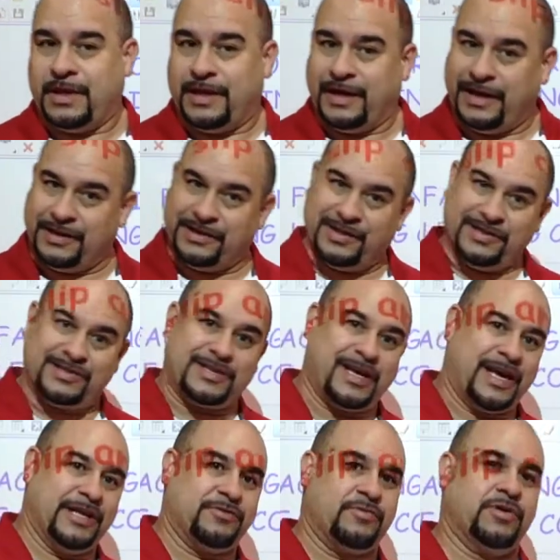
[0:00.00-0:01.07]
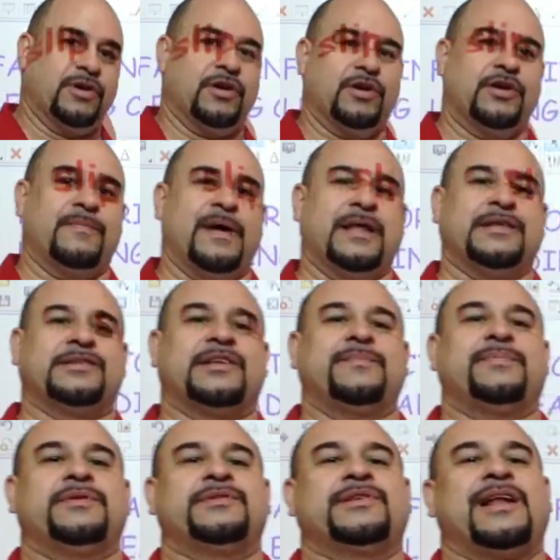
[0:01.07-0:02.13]
In this case, we're going to learn about the
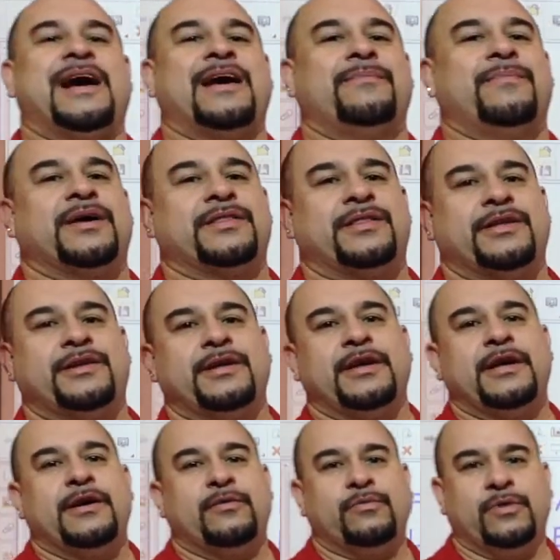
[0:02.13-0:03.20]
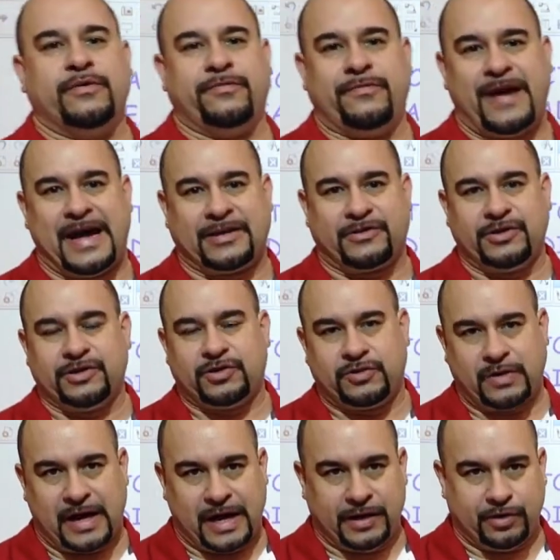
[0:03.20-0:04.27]
slip and slide method with factoring
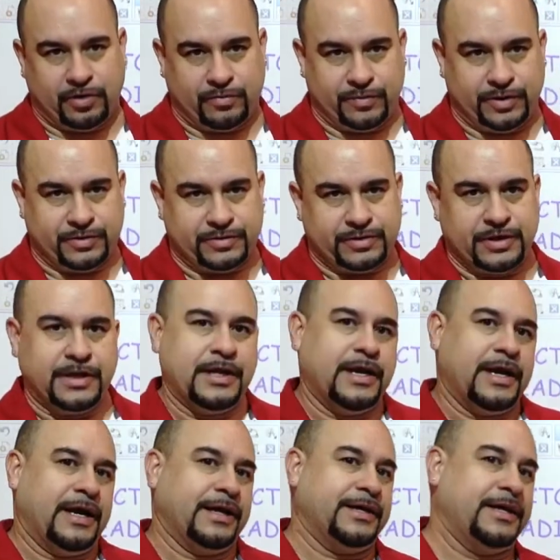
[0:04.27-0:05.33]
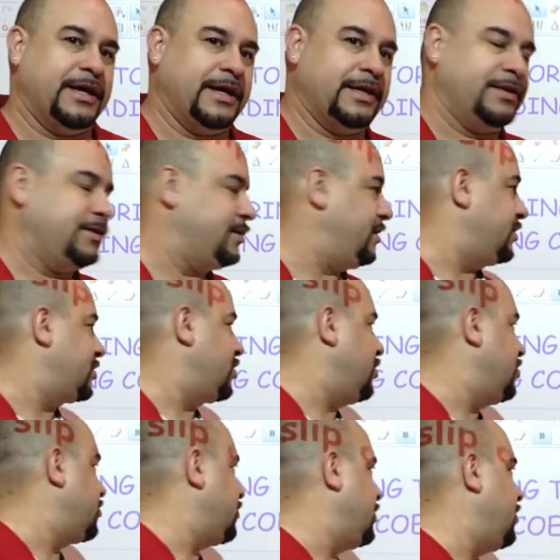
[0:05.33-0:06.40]
trinomials. Again, this
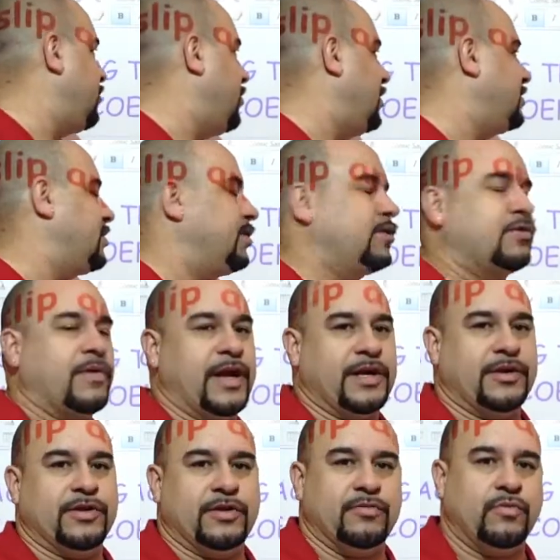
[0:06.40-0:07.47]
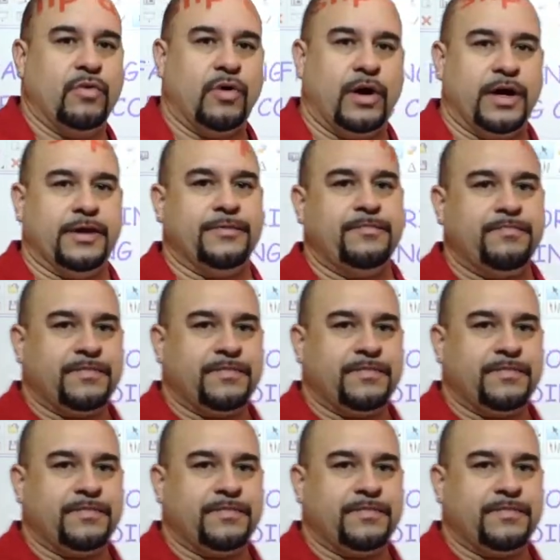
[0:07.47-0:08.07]
goes with the ones that are greater than 1.